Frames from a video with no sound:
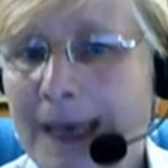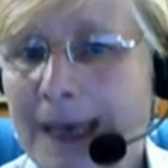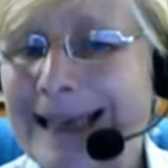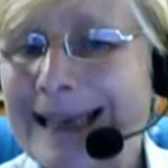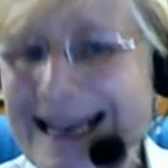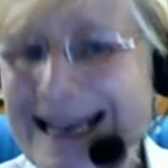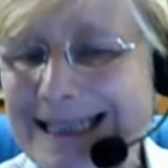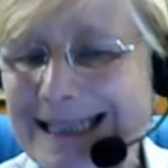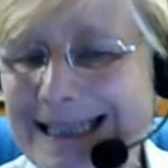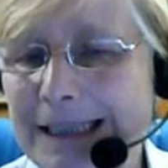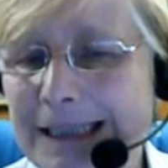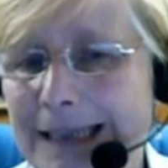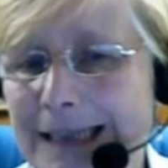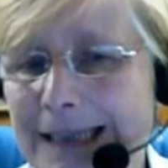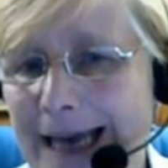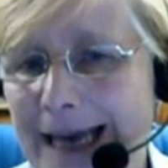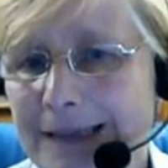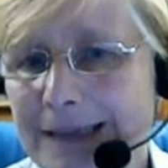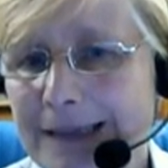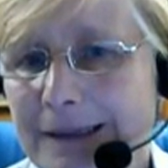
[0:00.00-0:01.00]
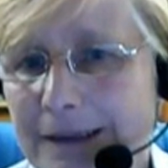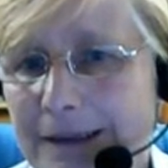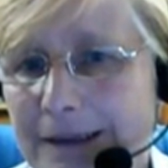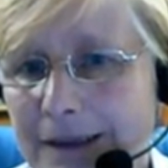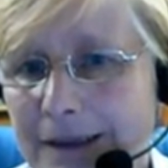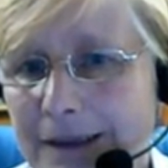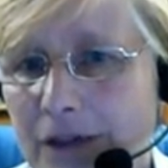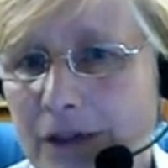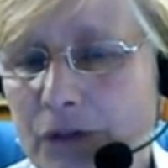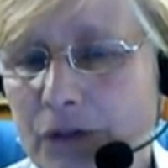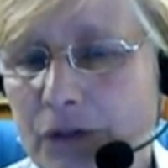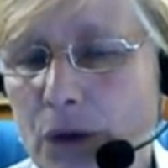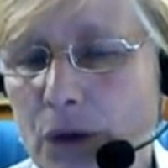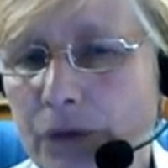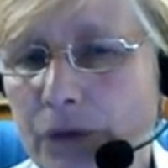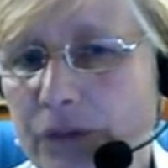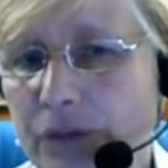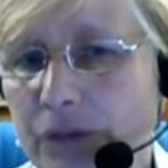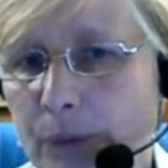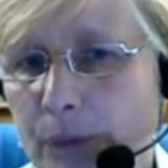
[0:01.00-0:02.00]
Getting connected. Of
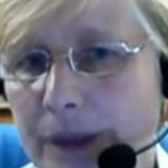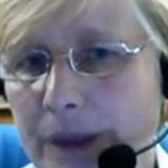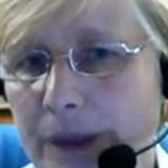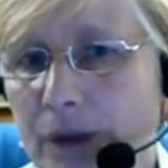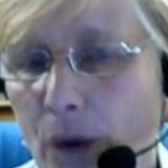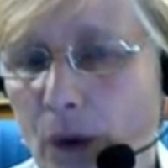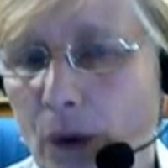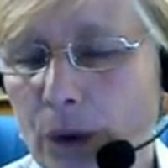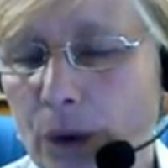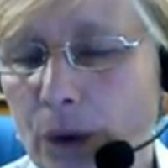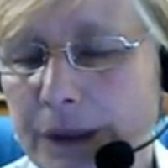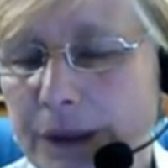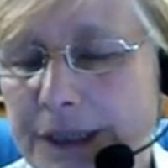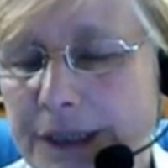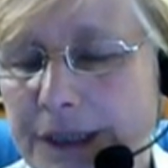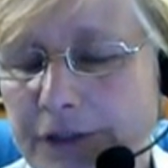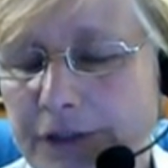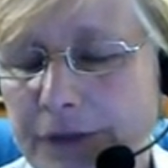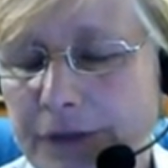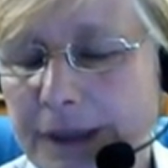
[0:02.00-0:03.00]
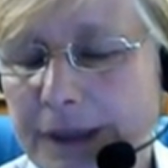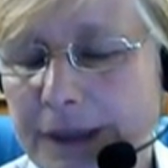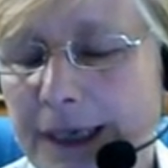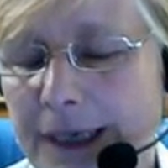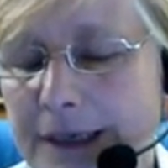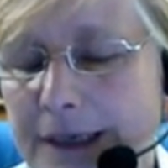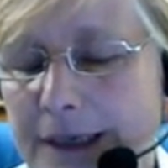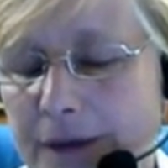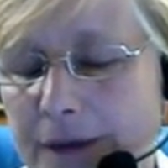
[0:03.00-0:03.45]
course, with all the different things